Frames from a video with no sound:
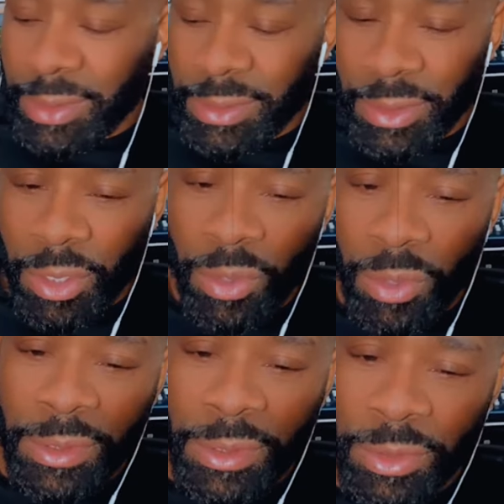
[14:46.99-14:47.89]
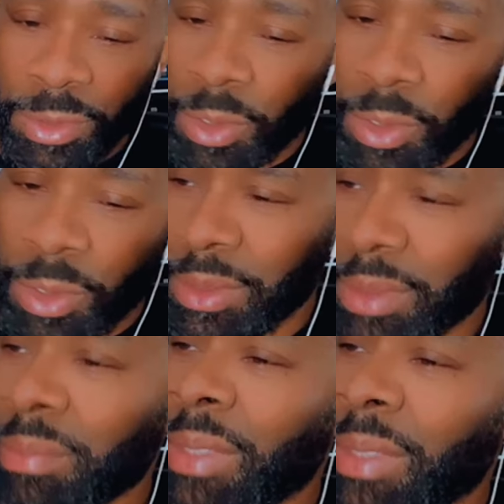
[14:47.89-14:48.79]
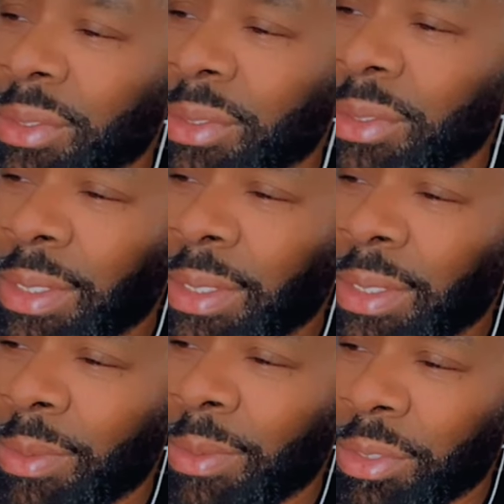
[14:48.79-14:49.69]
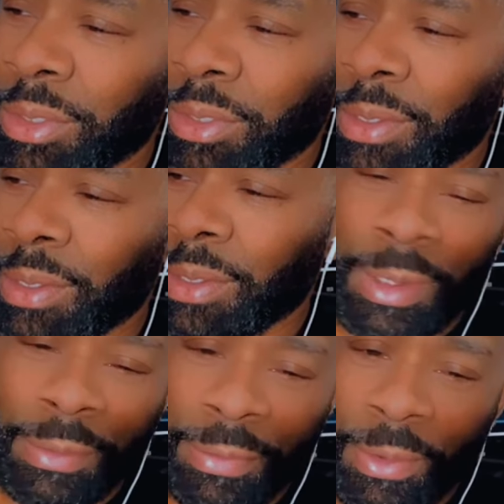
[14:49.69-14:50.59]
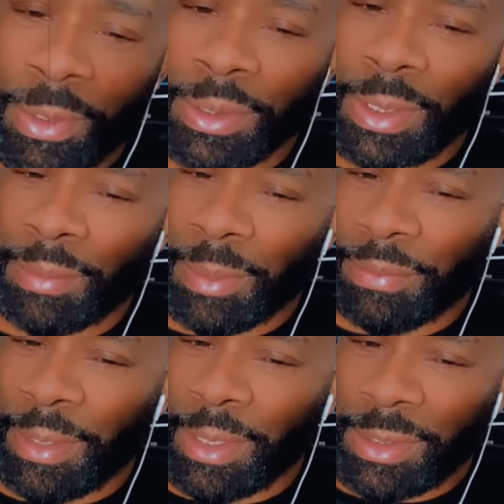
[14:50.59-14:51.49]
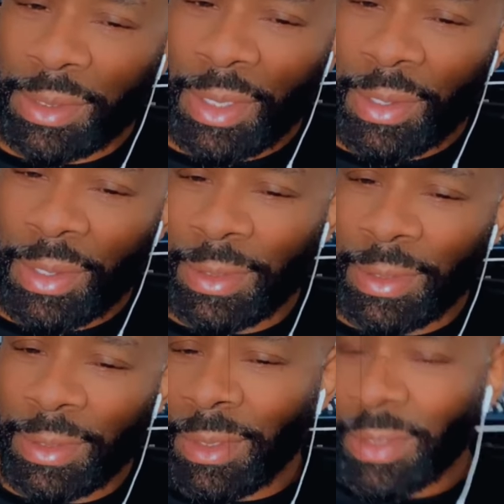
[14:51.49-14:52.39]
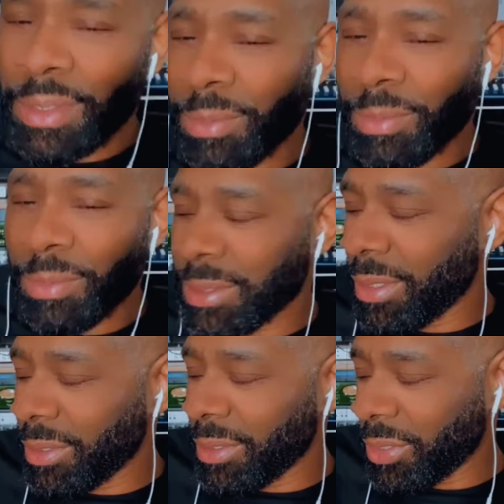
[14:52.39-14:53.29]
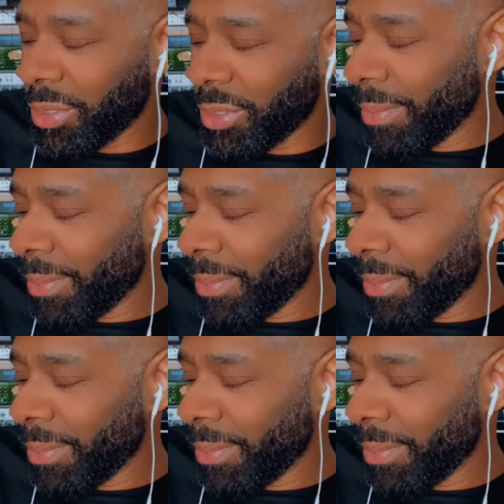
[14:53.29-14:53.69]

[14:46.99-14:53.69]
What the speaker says: get the courage, you know, in like 2023 or 24 or something to finish off the rest of the show.